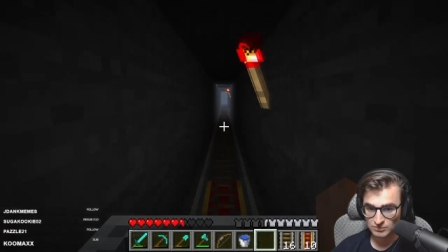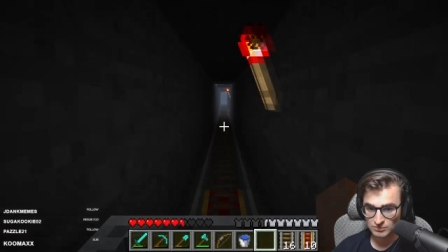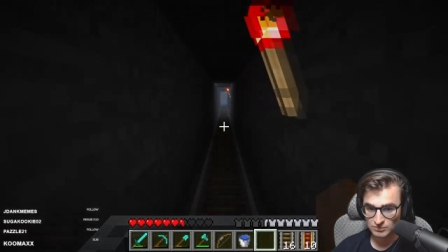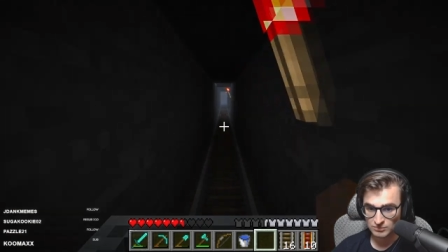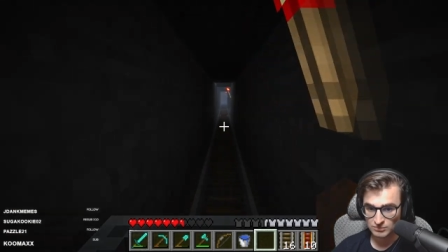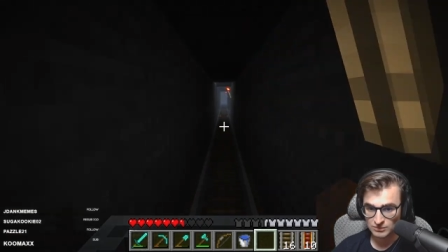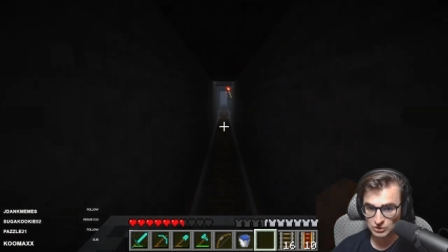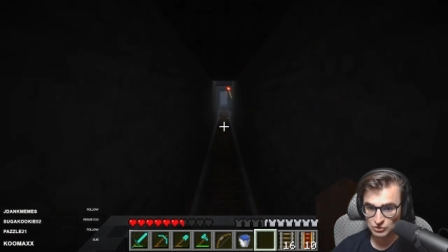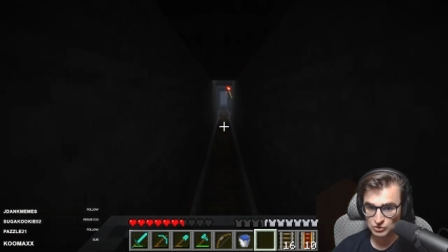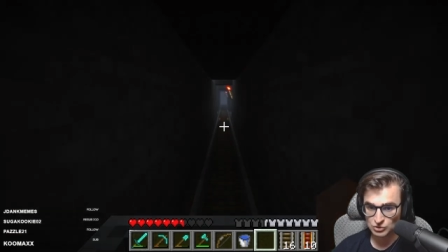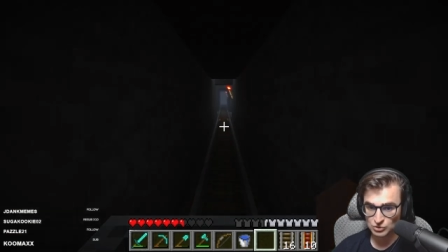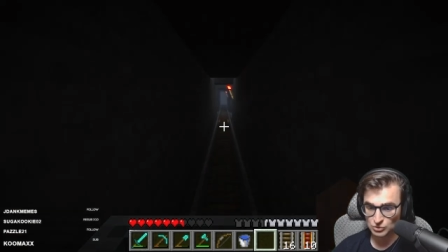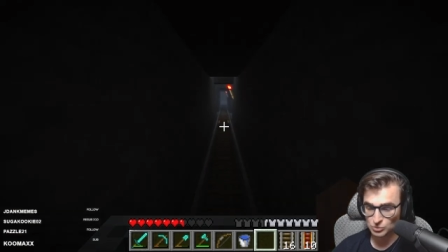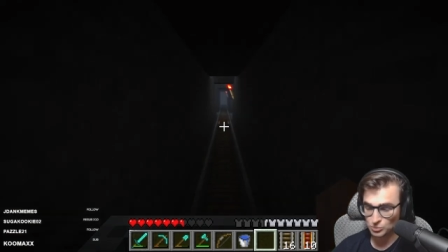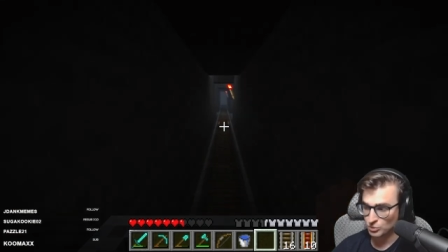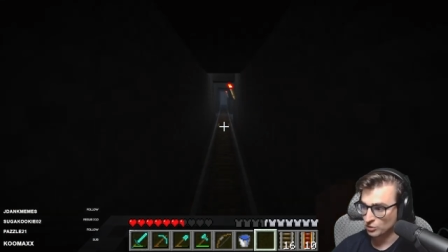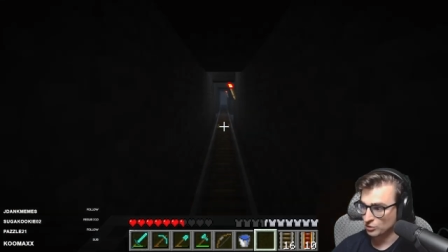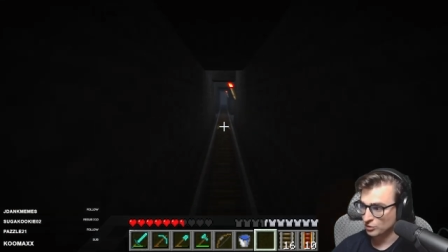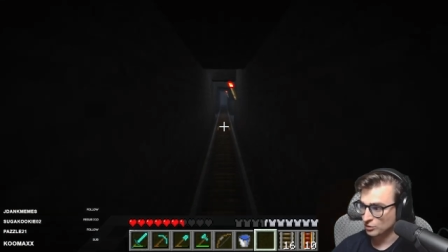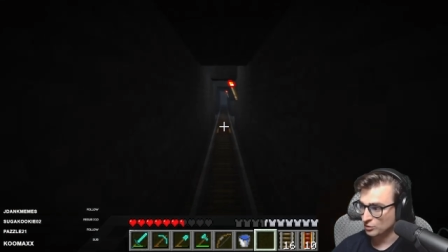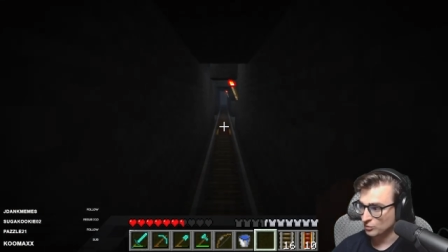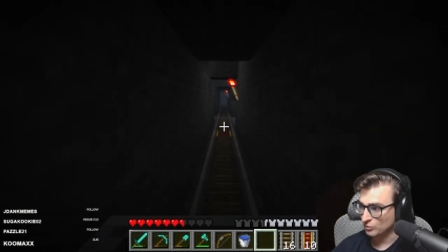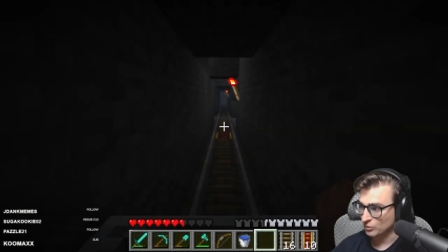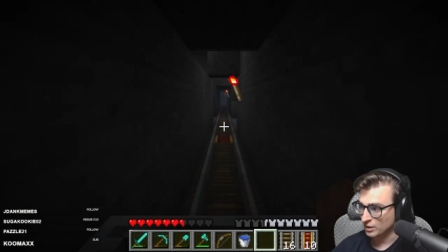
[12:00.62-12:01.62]
This should
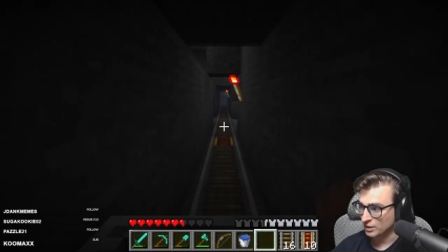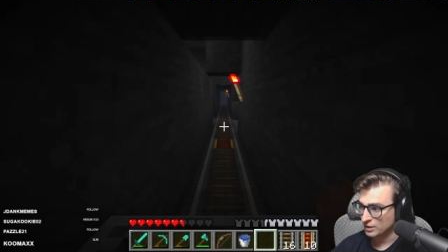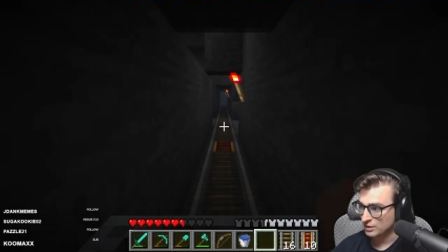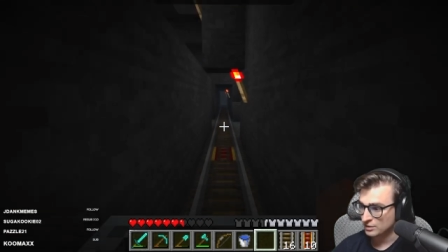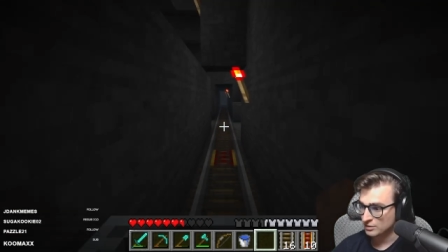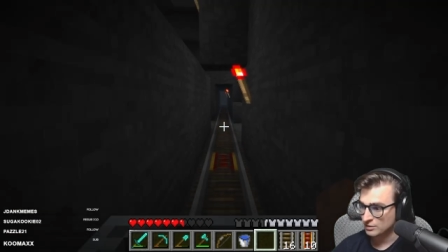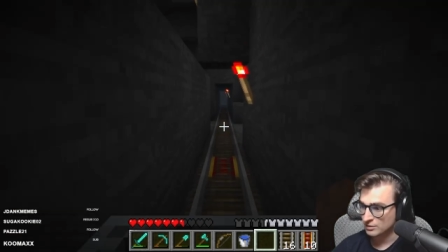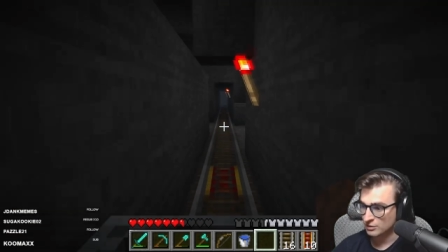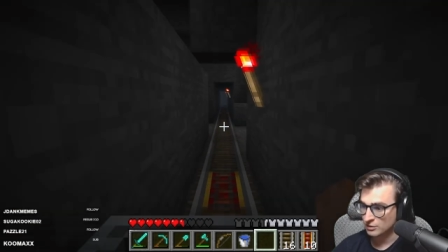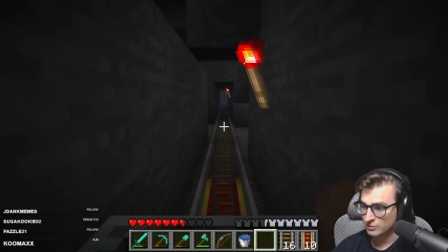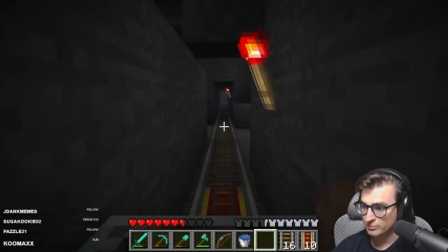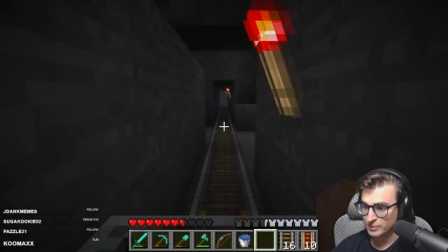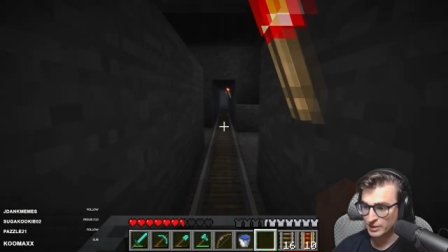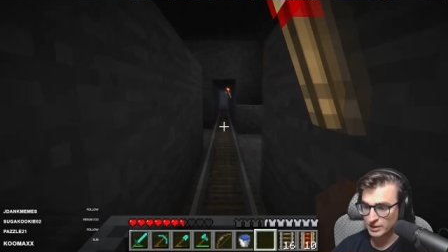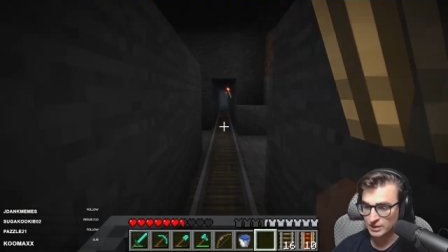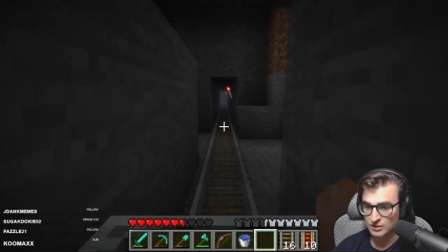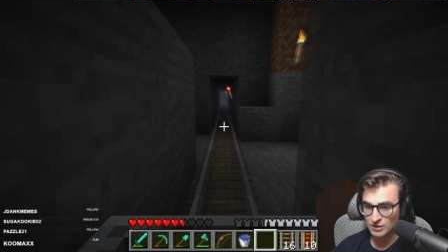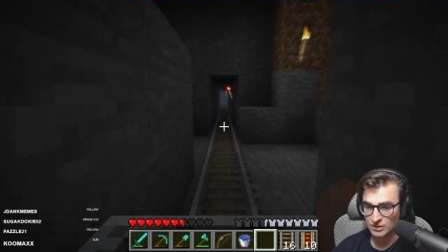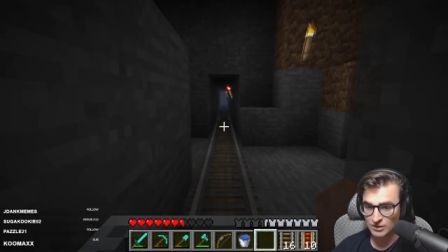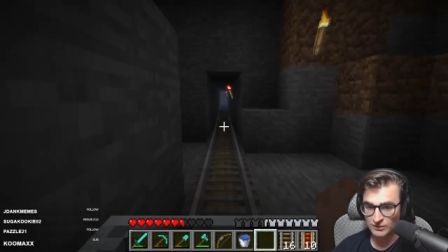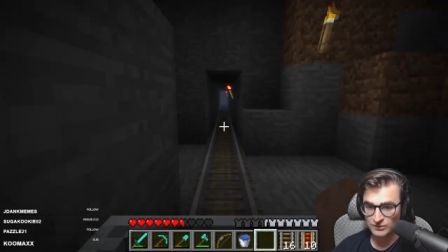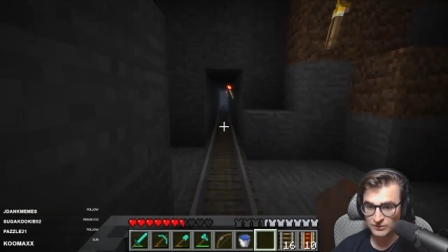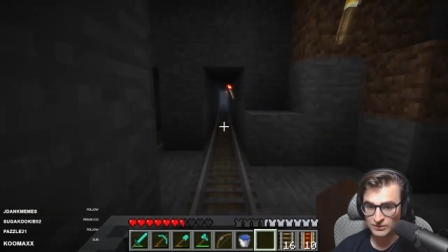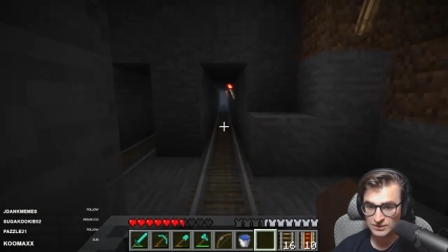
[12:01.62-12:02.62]
work, right? Oh my
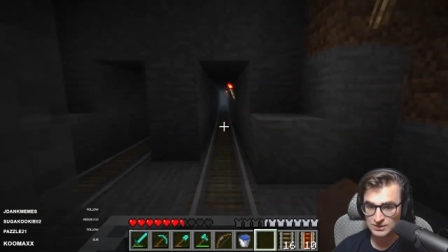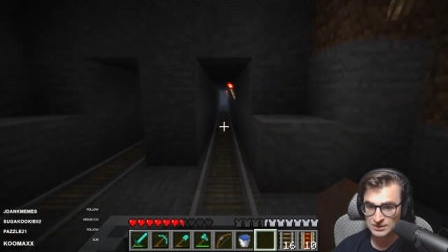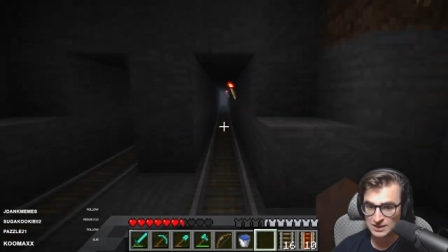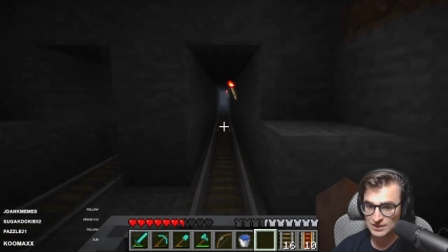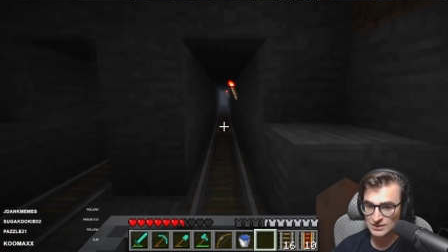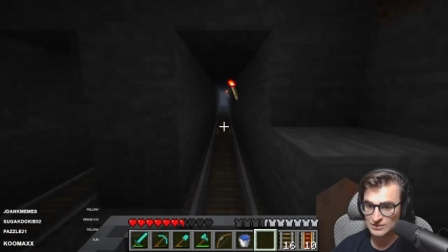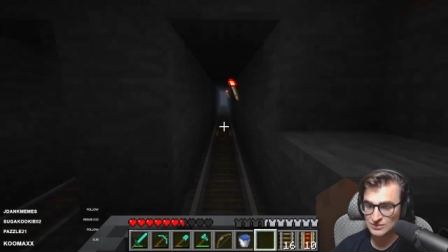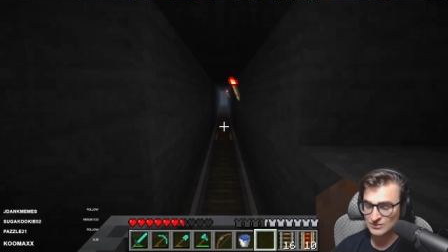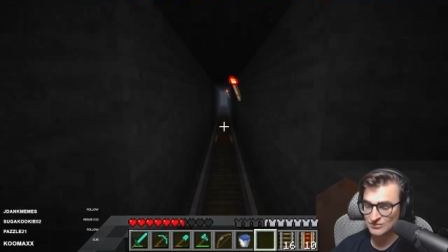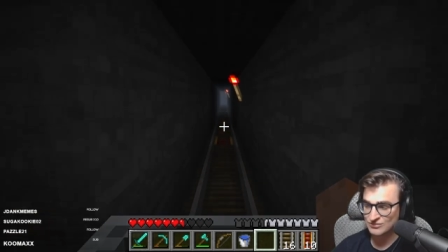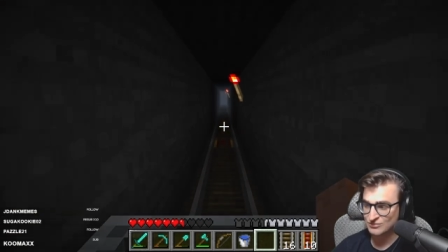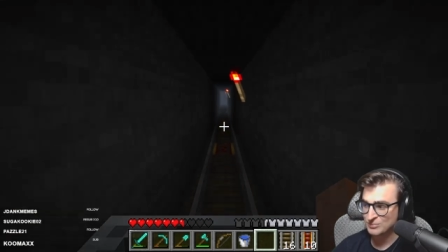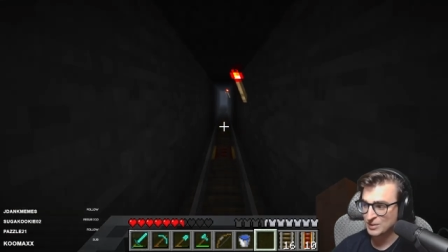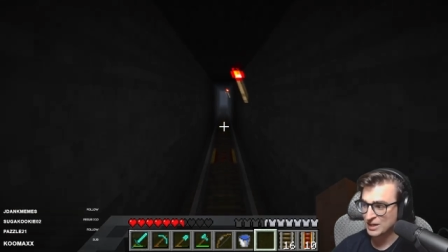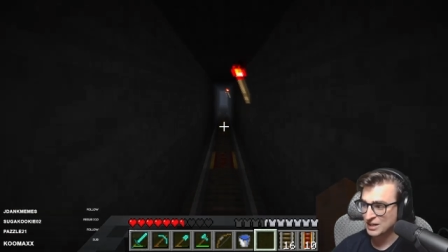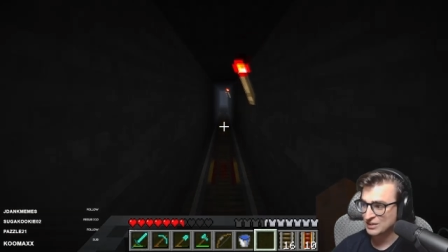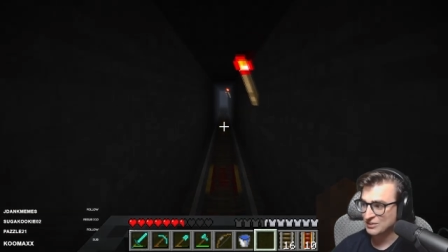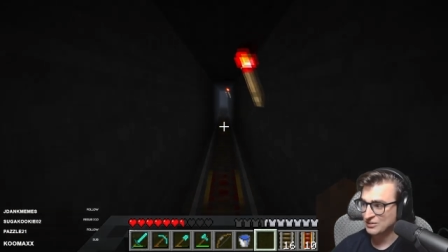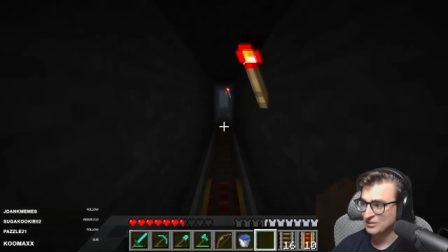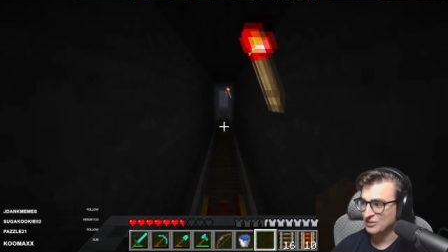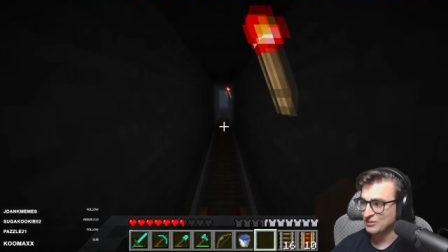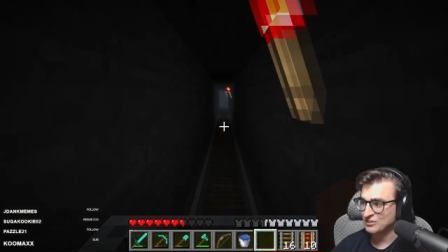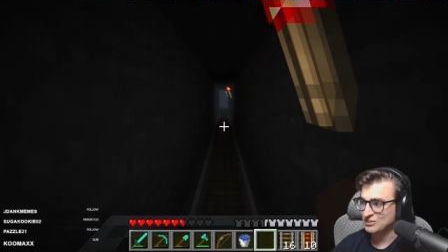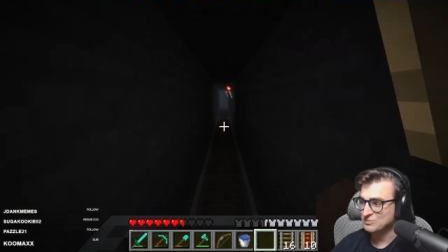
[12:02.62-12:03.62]
god, the days of
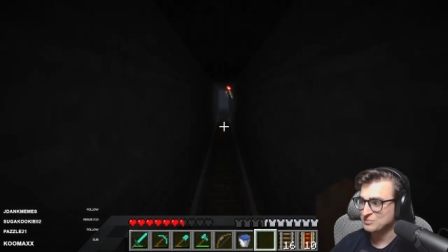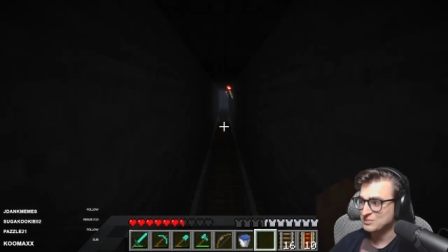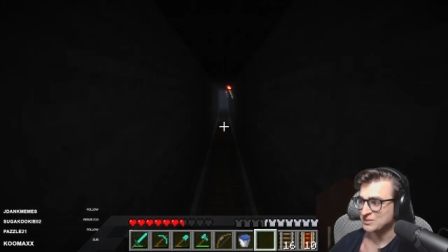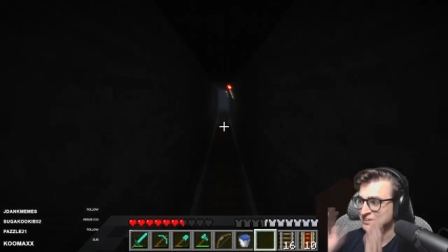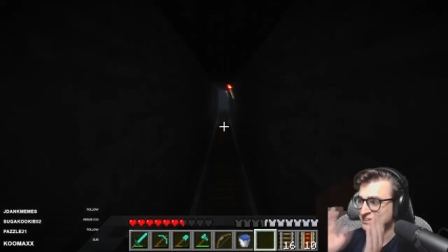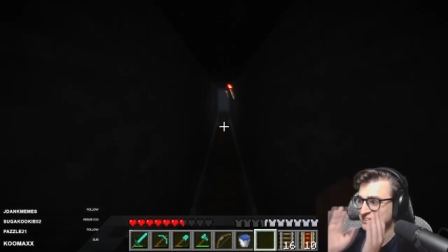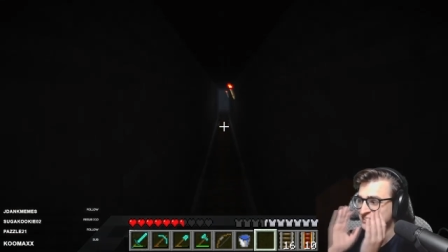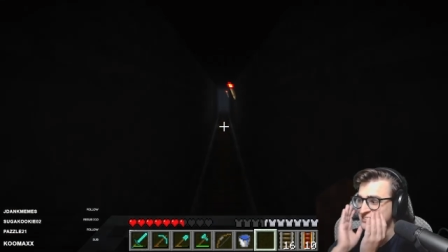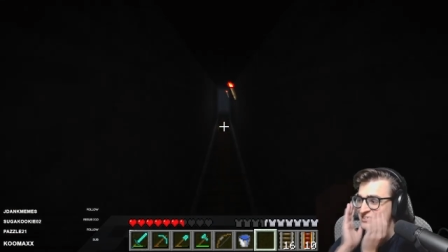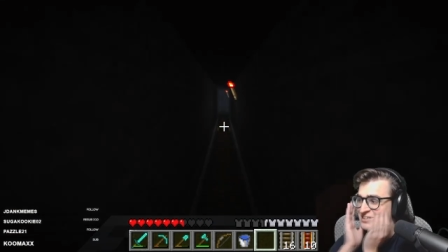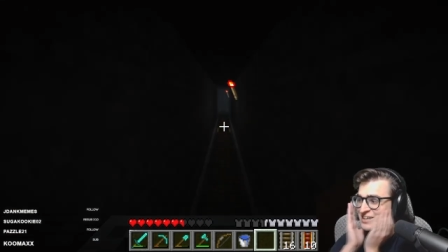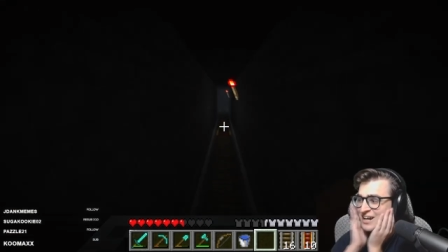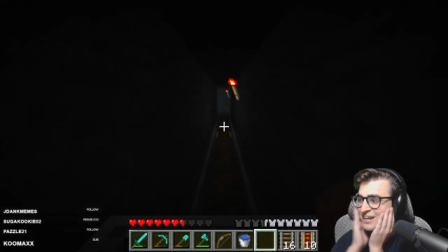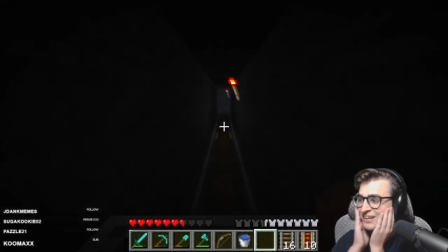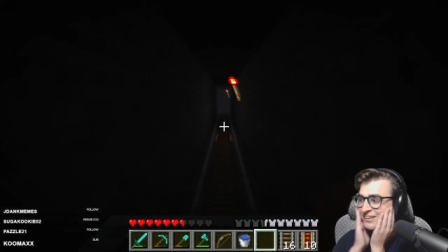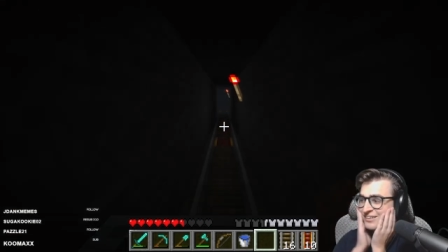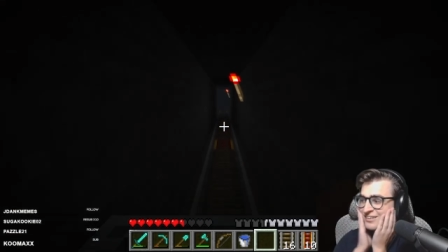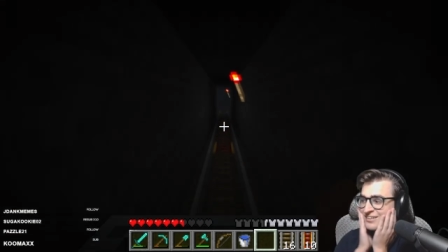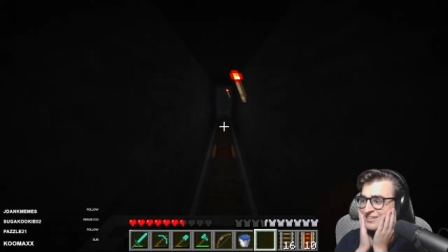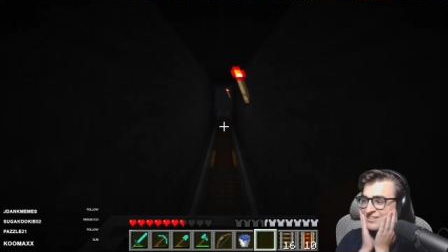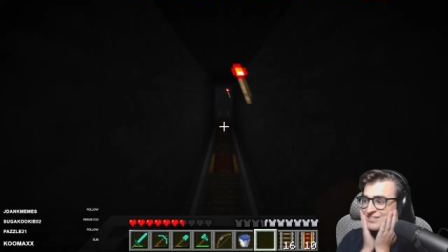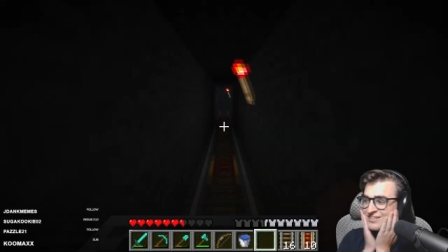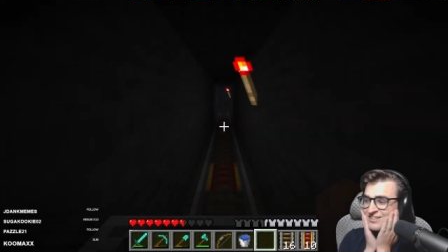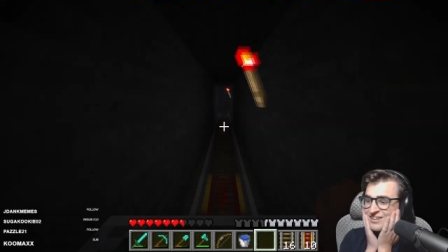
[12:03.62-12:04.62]
minecarts being
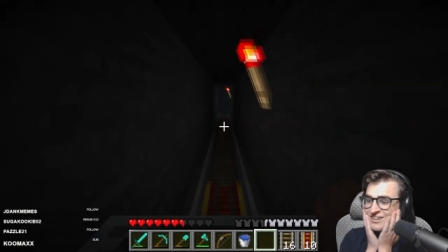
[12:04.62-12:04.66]
silent.